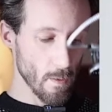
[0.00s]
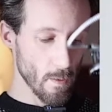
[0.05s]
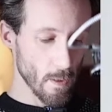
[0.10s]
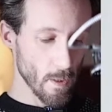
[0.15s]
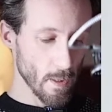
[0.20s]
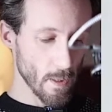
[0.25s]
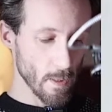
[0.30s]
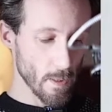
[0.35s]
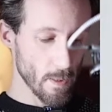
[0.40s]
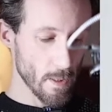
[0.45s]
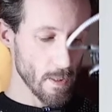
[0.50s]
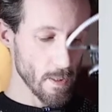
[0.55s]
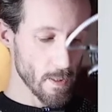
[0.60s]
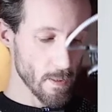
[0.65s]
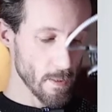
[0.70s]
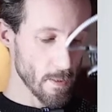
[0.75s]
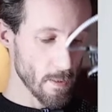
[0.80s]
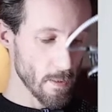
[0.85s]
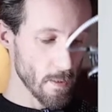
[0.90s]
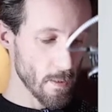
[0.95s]
Like
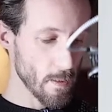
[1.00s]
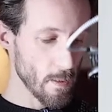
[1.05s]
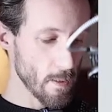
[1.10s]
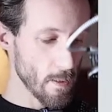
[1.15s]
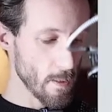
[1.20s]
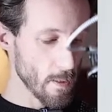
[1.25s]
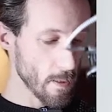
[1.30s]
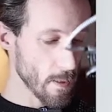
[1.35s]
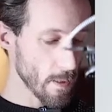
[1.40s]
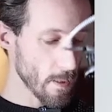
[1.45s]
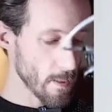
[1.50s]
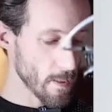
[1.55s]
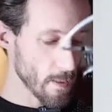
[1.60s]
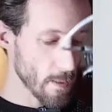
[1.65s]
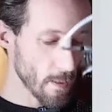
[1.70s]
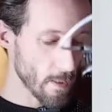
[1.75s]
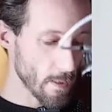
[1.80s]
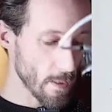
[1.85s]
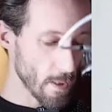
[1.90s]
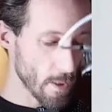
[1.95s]
this, it gets
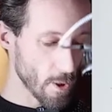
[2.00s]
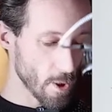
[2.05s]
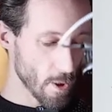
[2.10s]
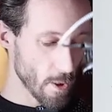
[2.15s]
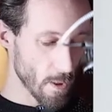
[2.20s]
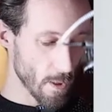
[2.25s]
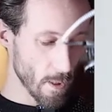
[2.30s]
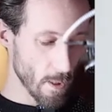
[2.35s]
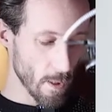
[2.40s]
attached,